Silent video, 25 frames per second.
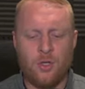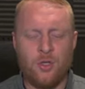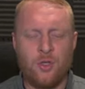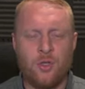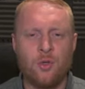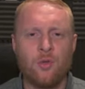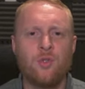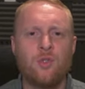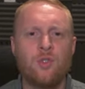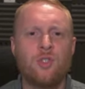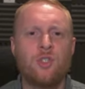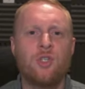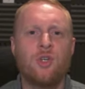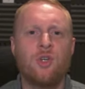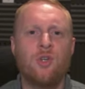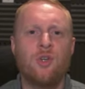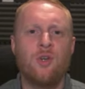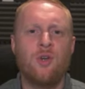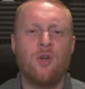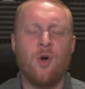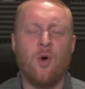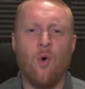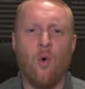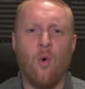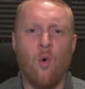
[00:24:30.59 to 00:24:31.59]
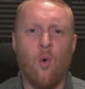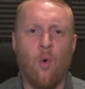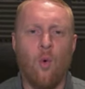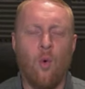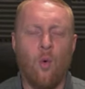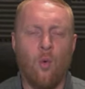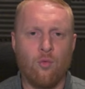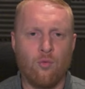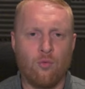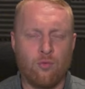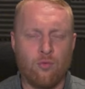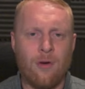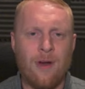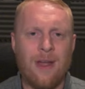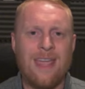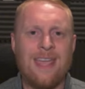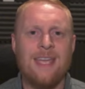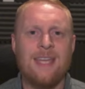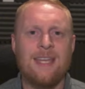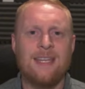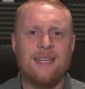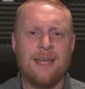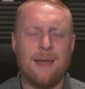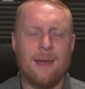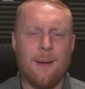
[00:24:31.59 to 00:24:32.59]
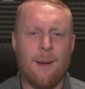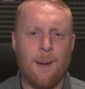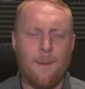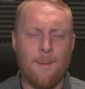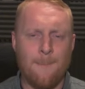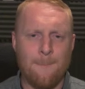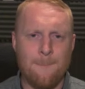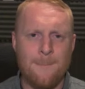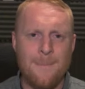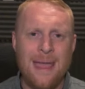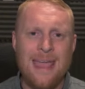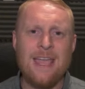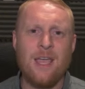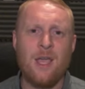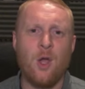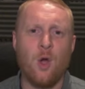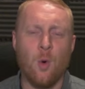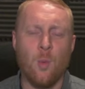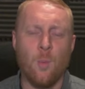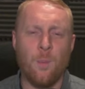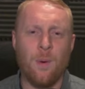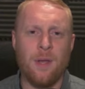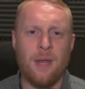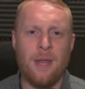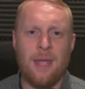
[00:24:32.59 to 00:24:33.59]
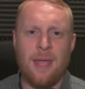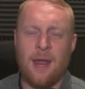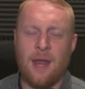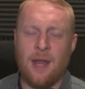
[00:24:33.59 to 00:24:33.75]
dungeon or raid makeup and it,